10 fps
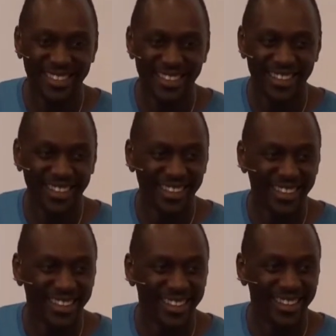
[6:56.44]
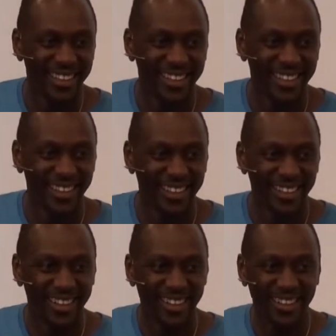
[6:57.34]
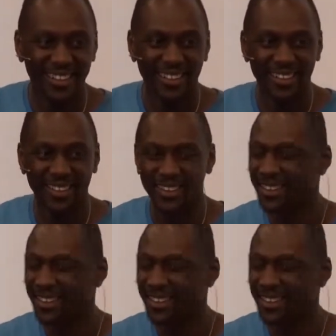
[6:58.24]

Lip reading: Nobody speaks.